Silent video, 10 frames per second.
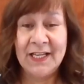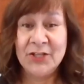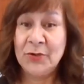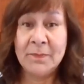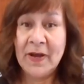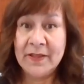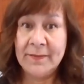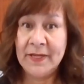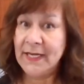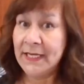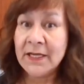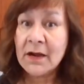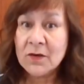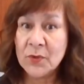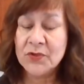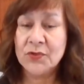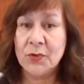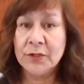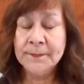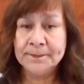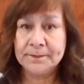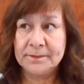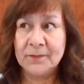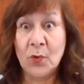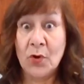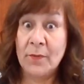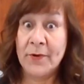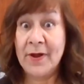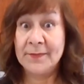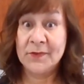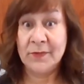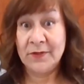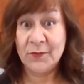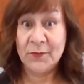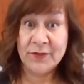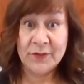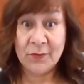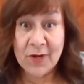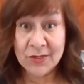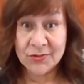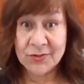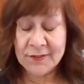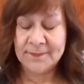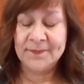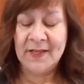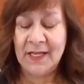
You can buy them at any hardware store, or perhaps one of your friend's garages.